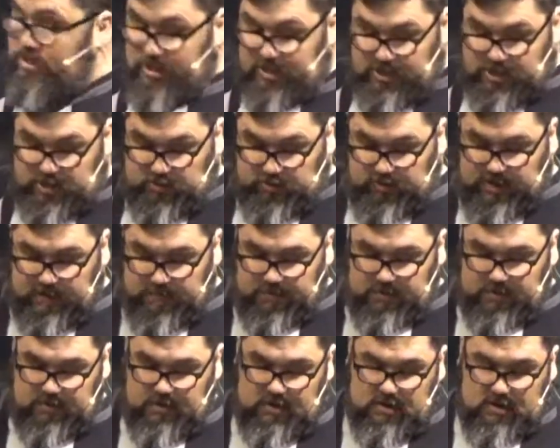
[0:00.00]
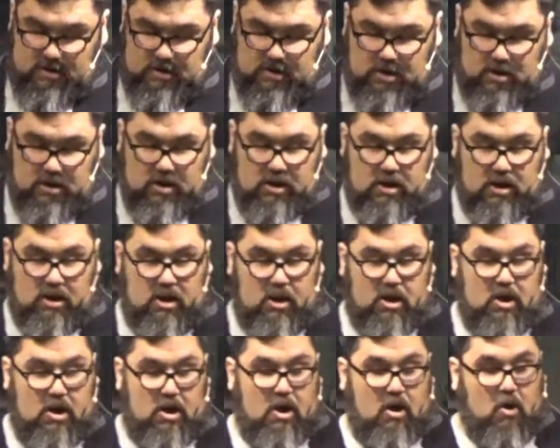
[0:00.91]
this trip.
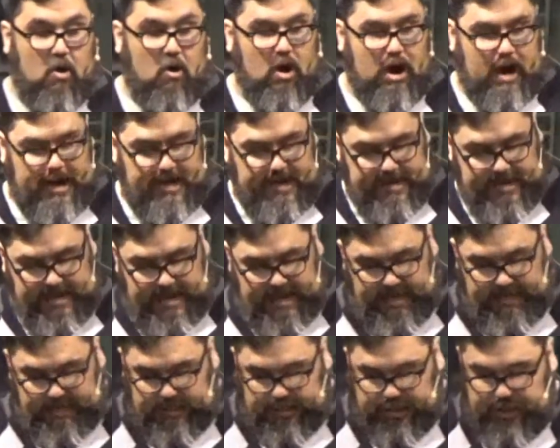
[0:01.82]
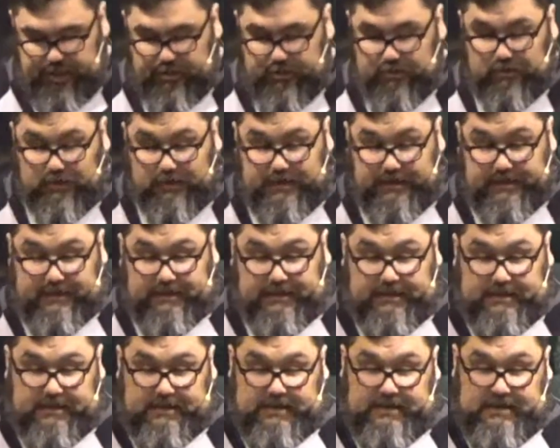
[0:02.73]
Or I need to
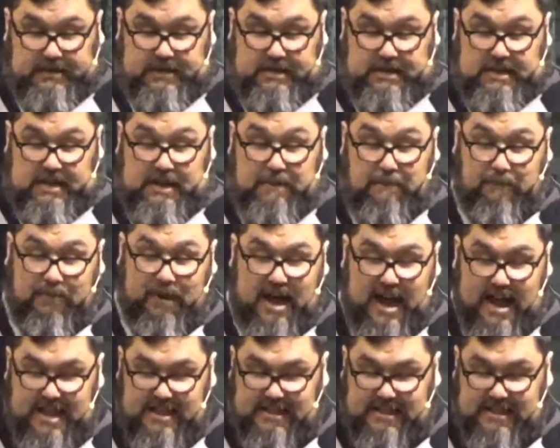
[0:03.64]
buy